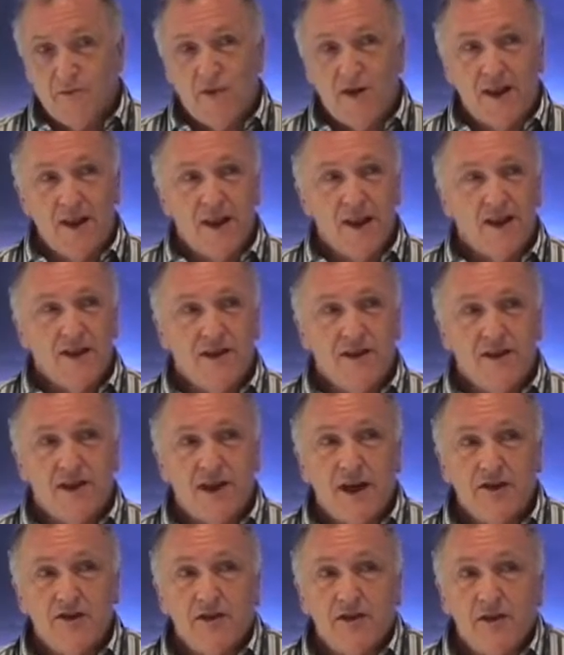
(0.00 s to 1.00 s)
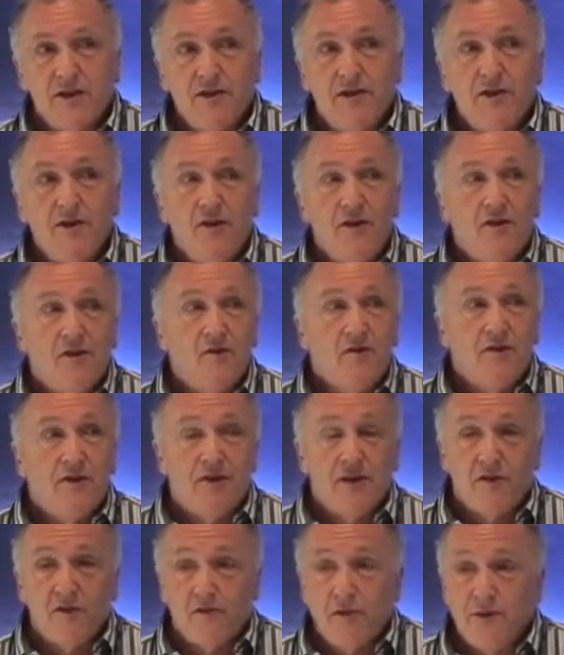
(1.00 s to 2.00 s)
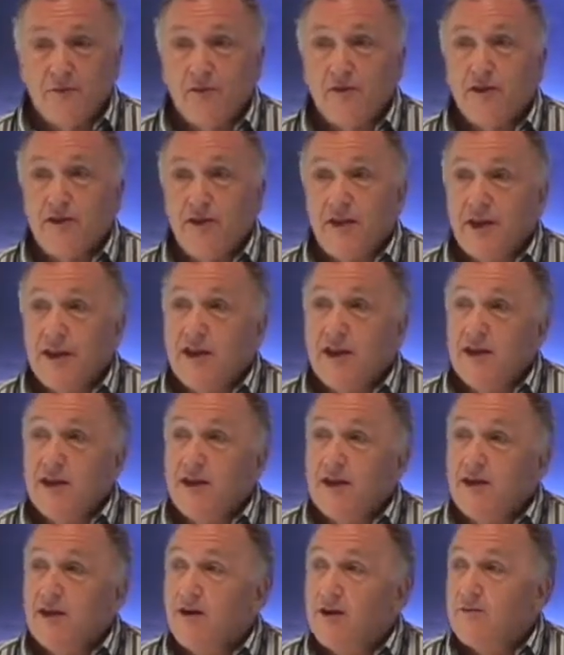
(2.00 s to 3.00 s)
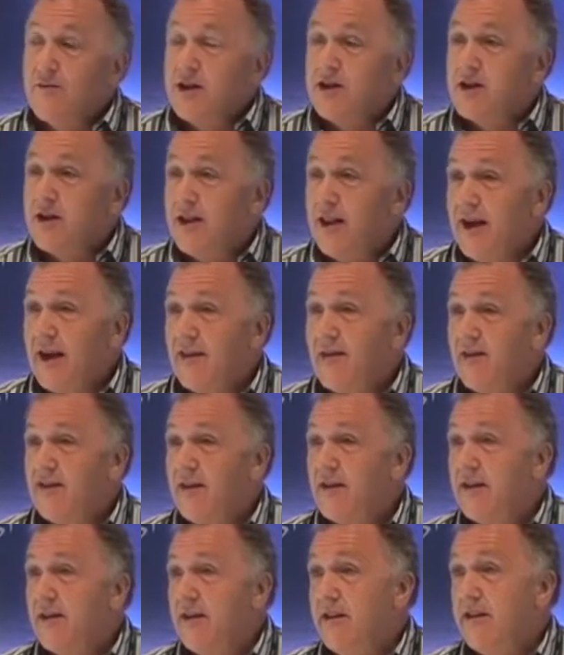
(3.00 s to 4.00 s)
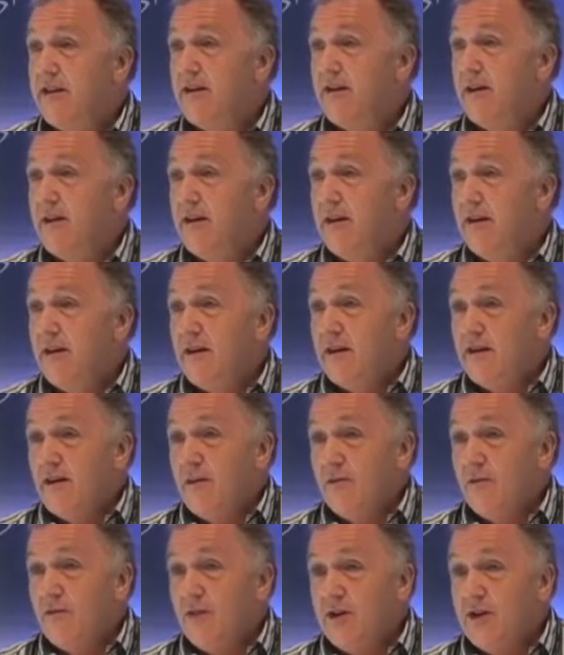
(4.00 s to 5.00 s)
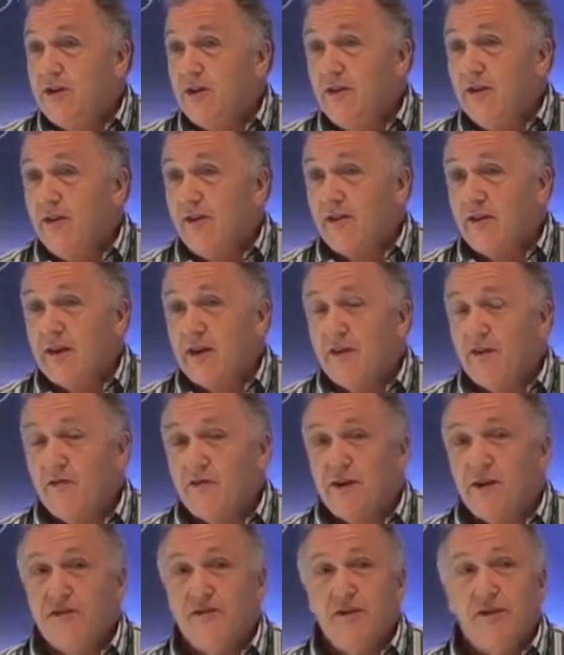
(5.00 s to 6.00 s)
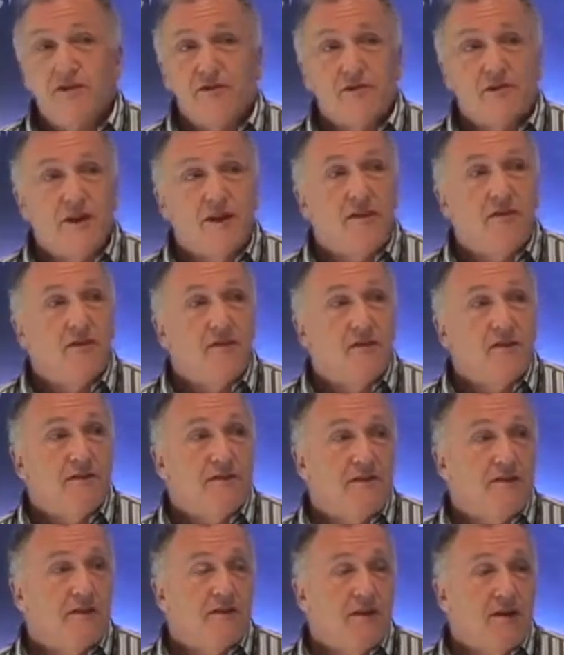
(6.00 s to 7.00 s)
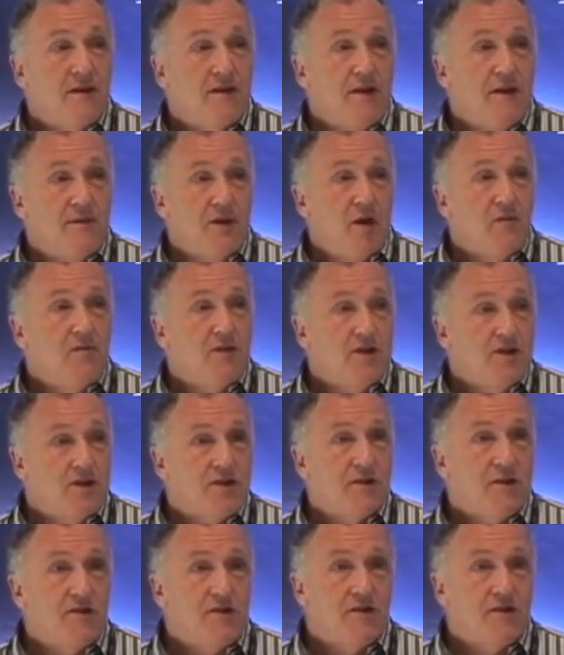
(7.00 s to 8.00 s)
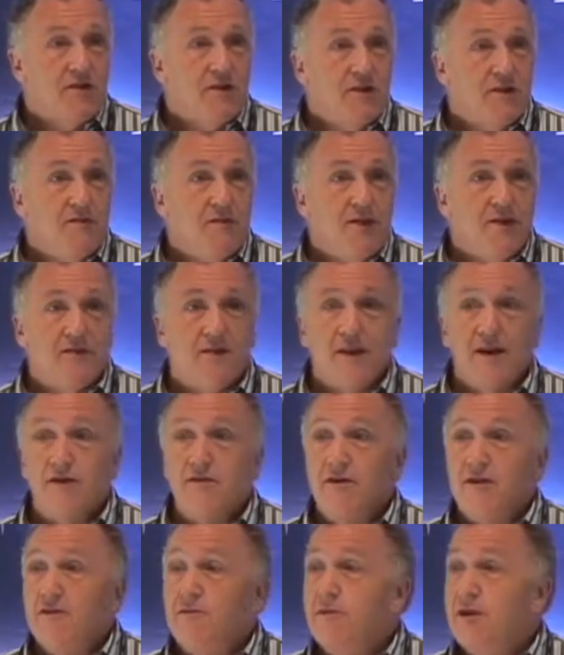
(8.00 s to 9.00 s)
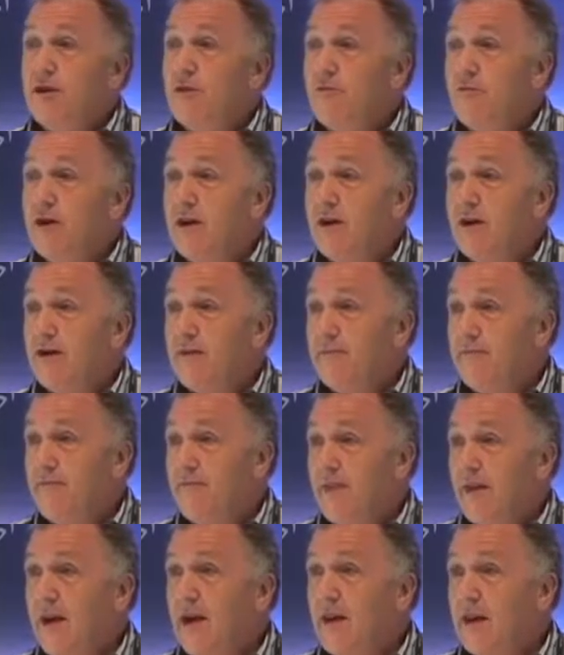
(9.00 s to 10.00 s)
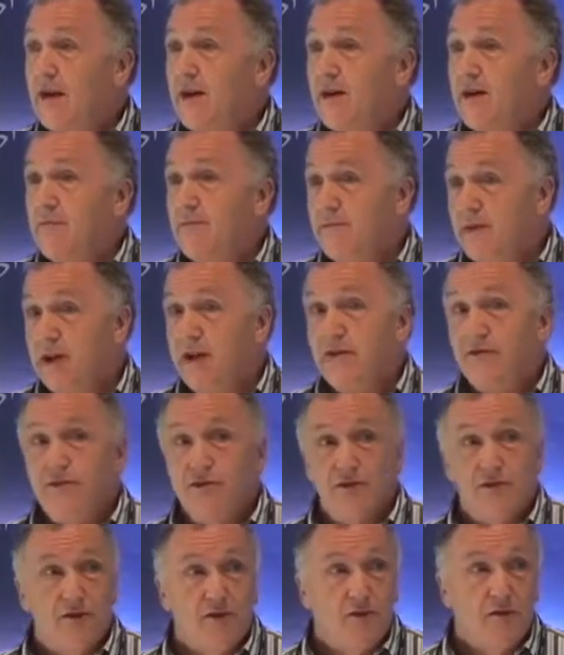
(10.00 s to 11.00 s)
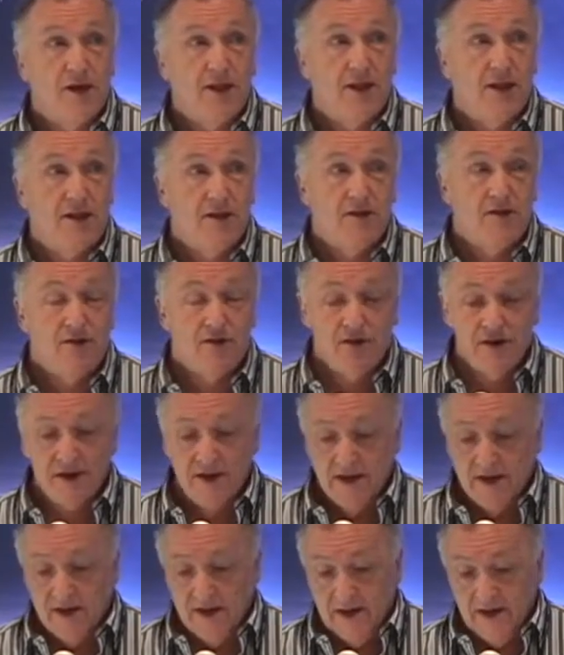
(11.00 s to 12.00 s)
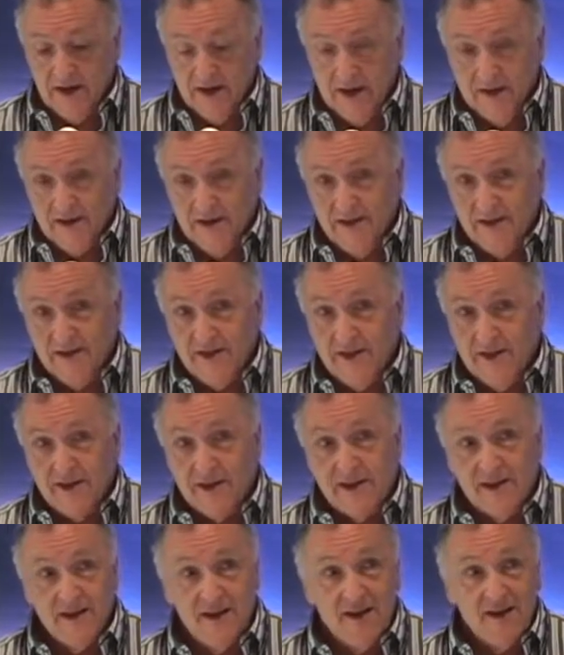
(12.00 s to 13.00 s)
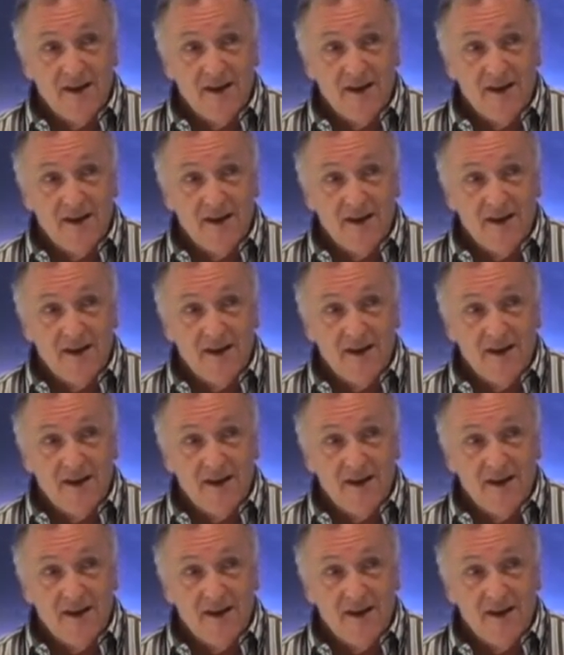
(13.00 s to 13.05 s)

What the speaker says: What I'd like to touch on, though, is just one point that, again, Eric mentioned last night, which is kind of one of the threads about which certainly we at Sadra have been aware, and many of you as well, I know, that